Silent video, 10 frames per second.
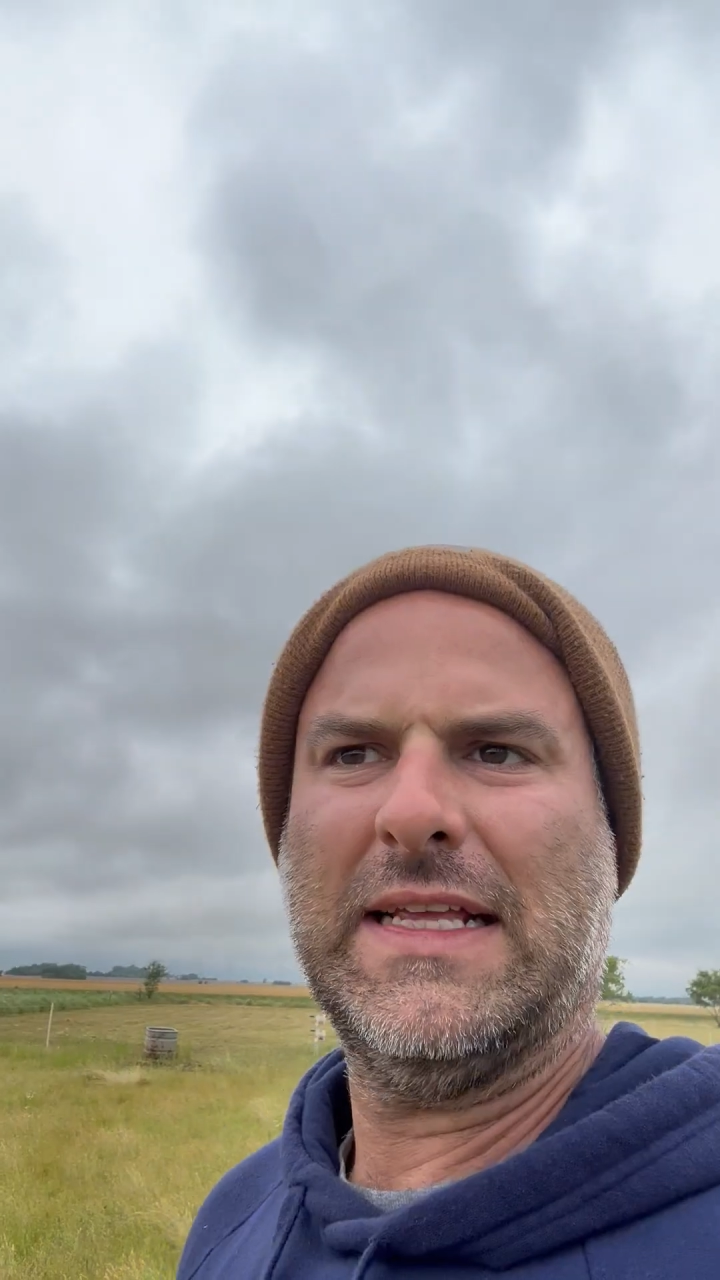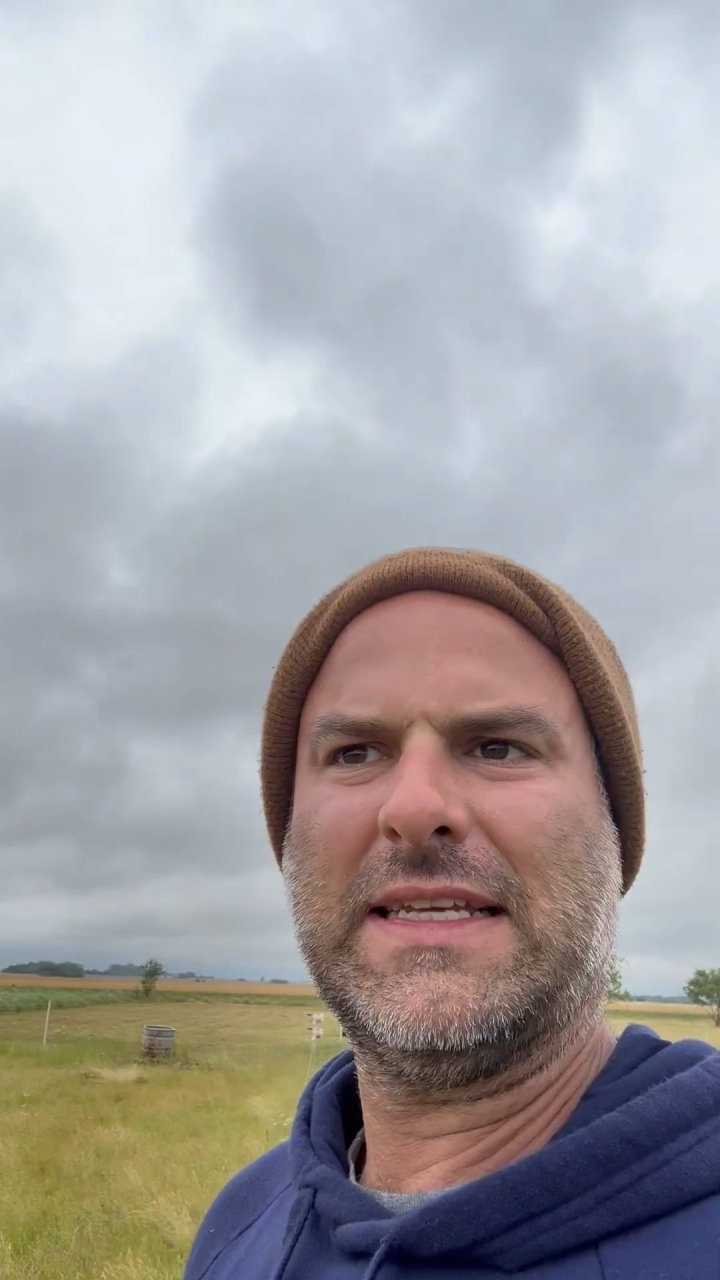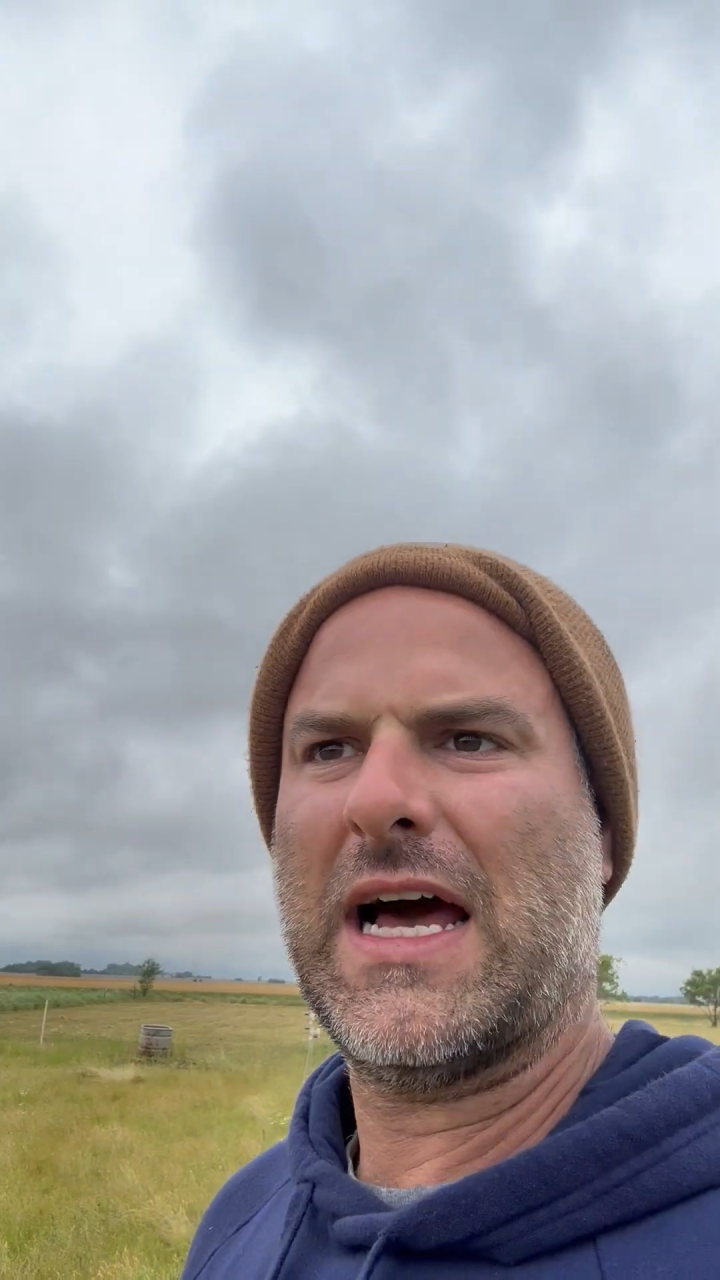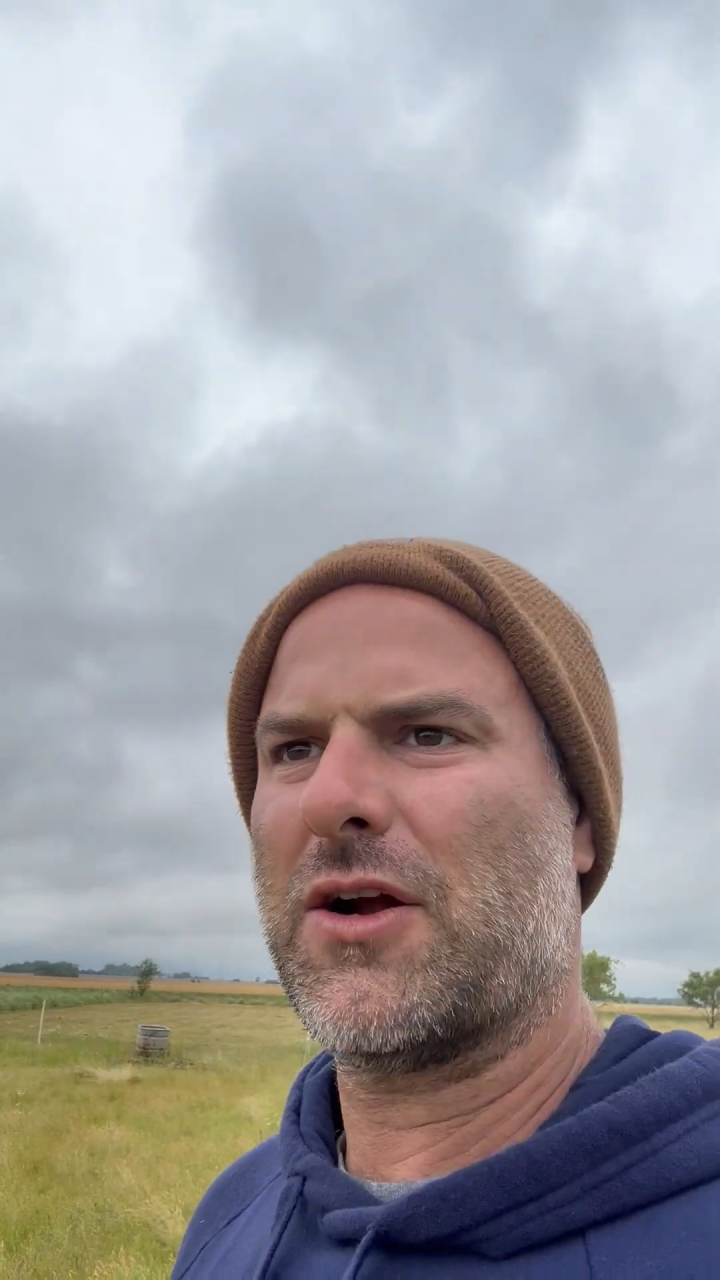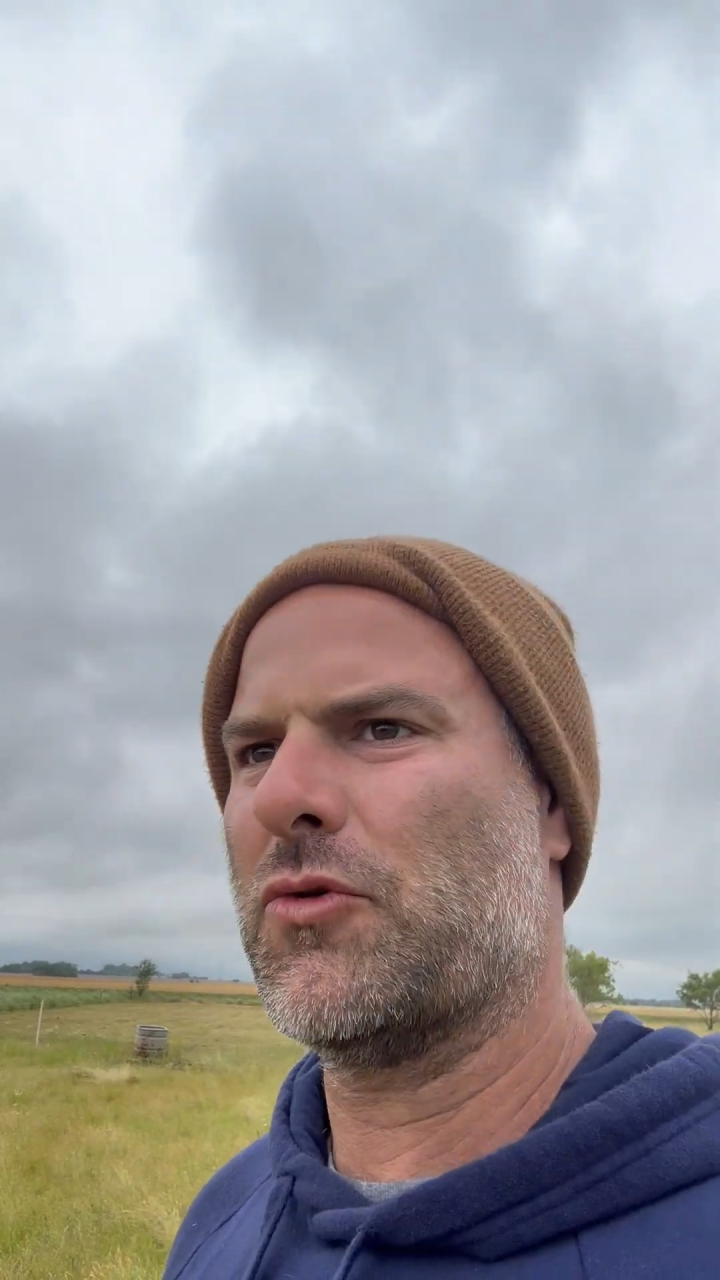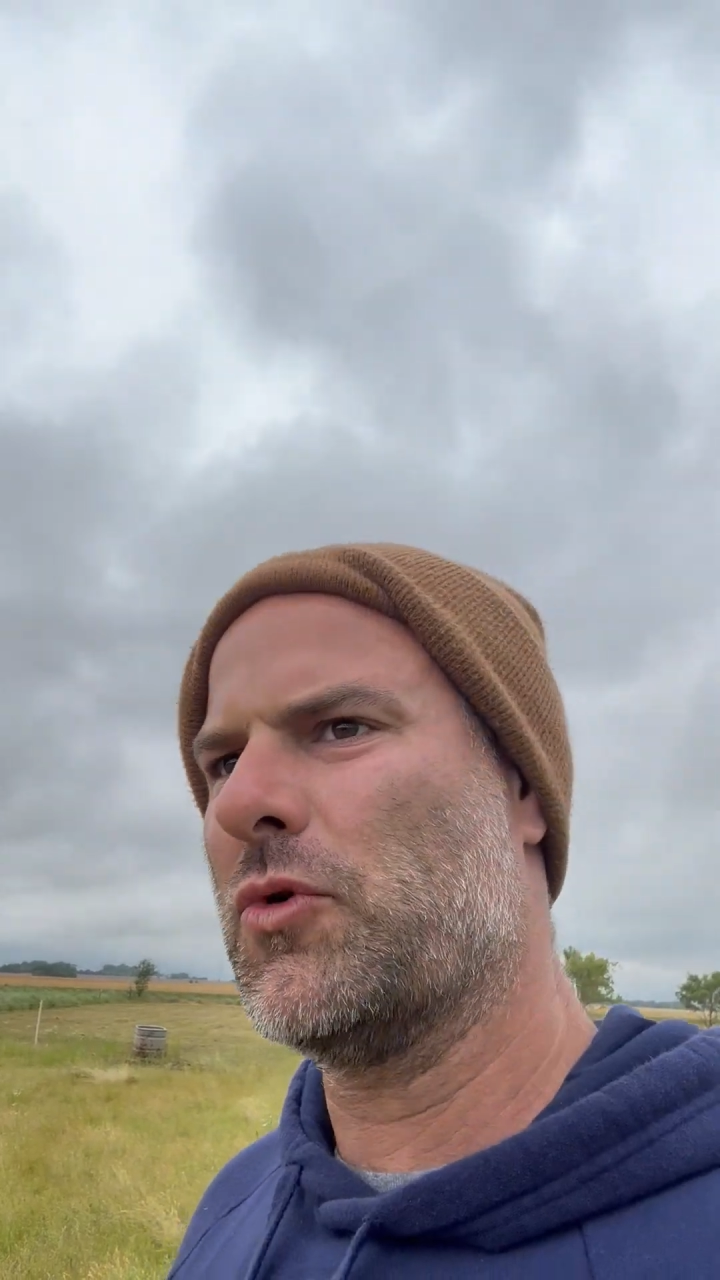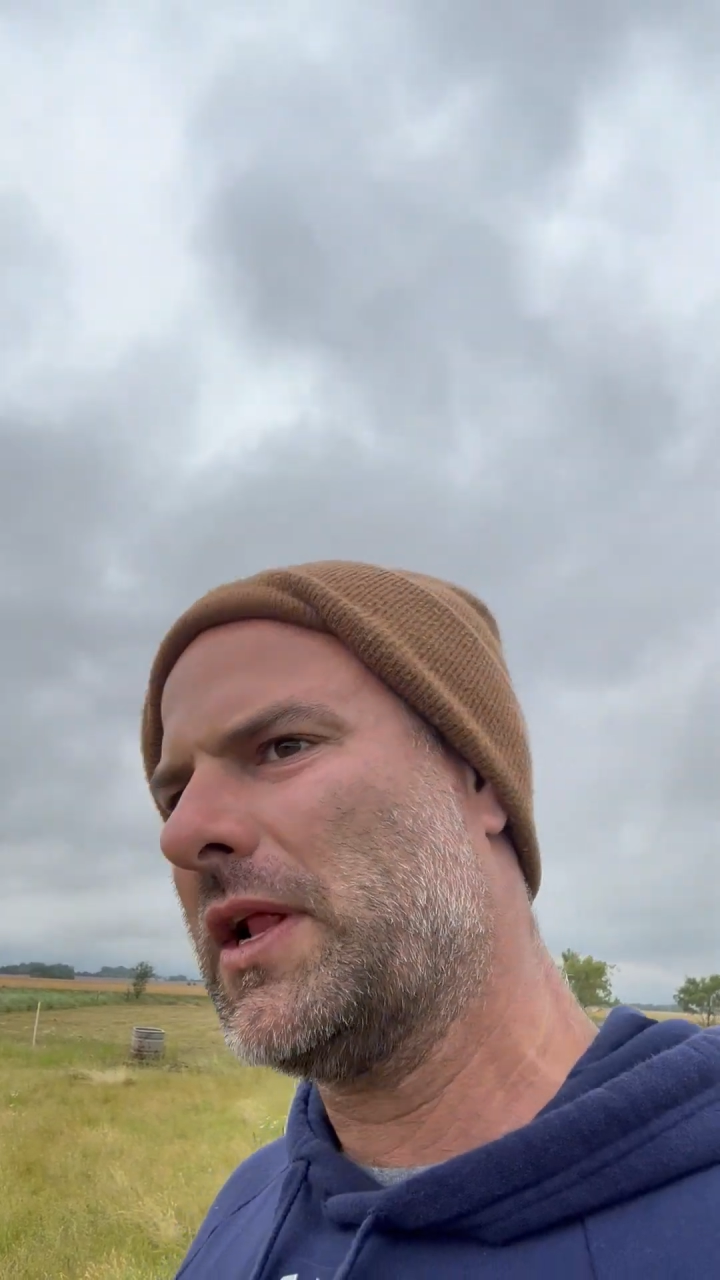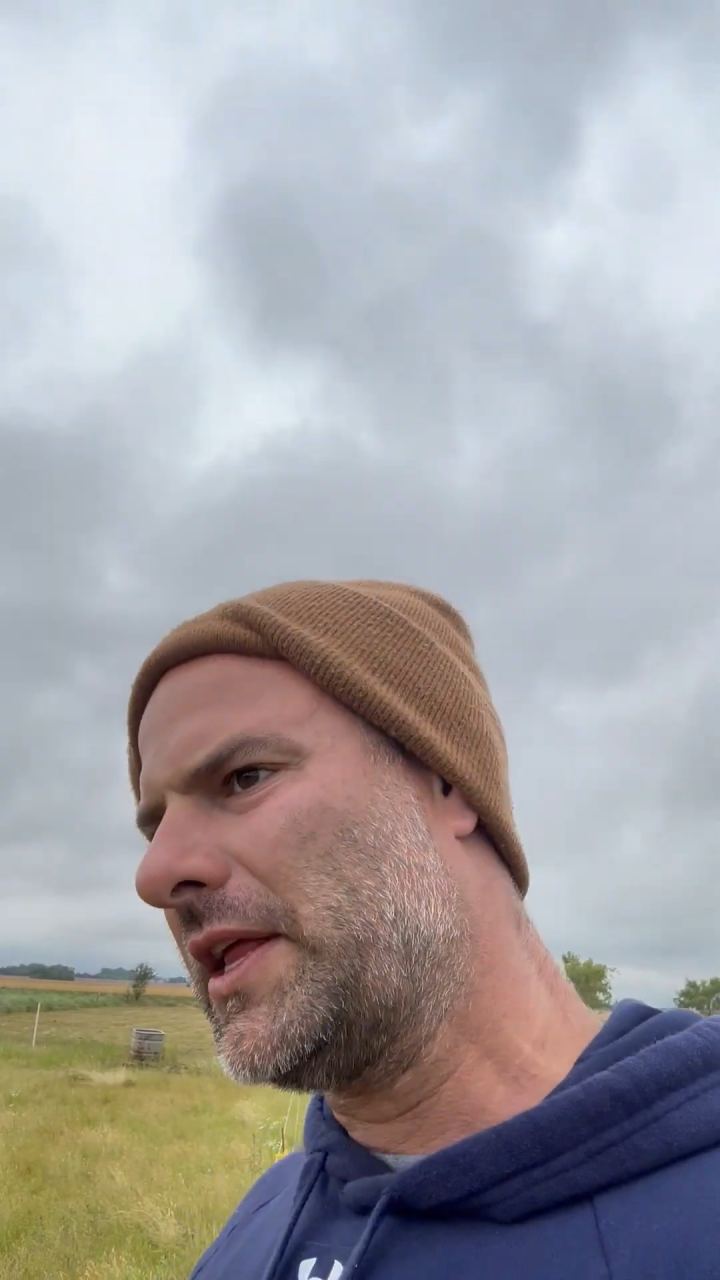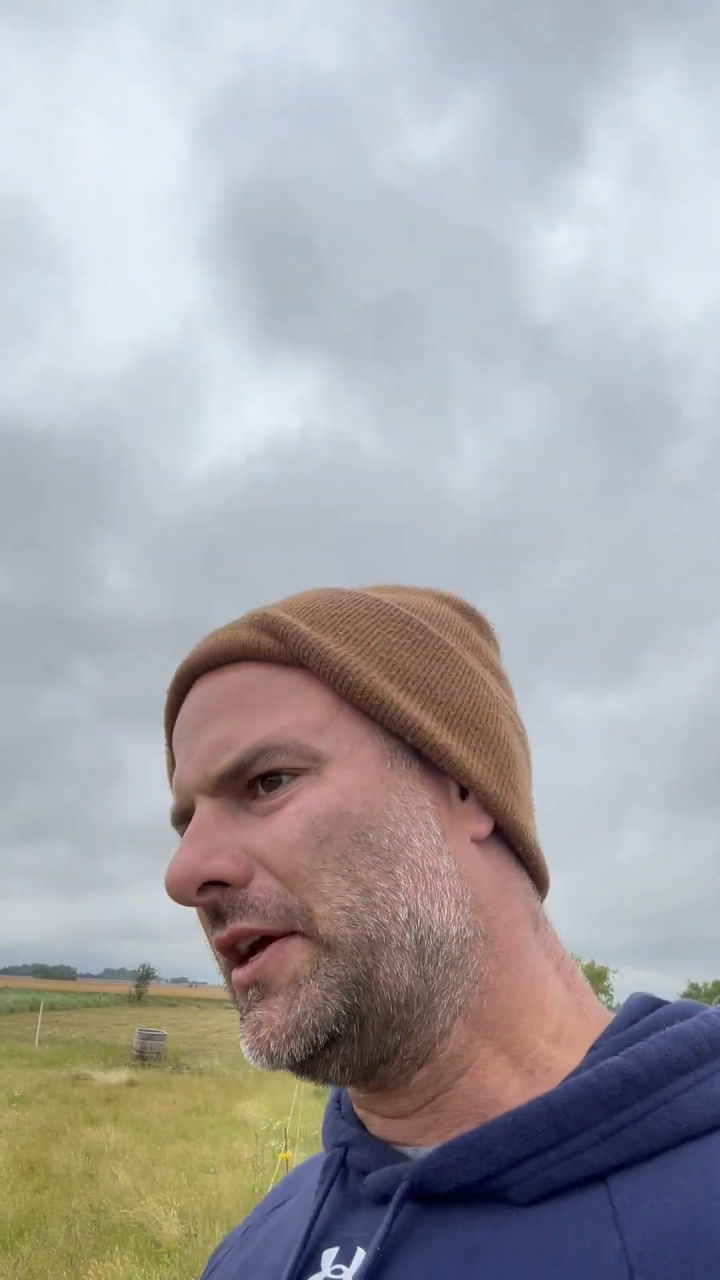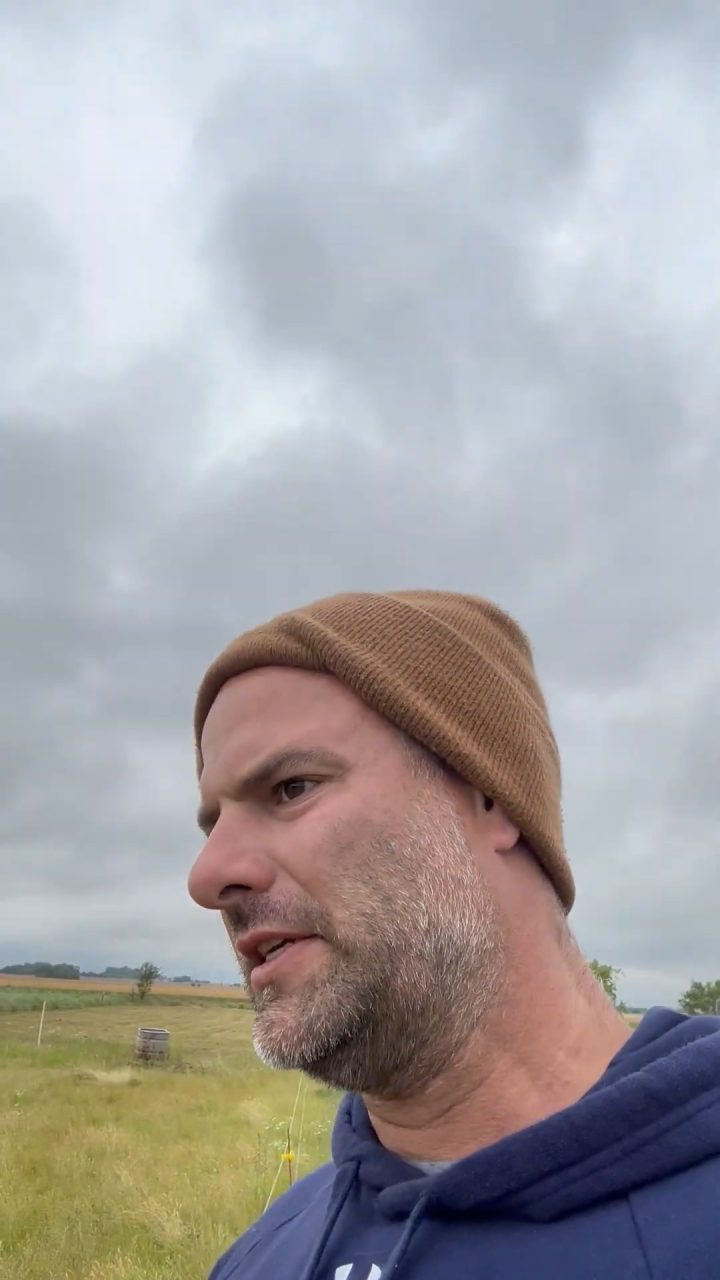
got a really good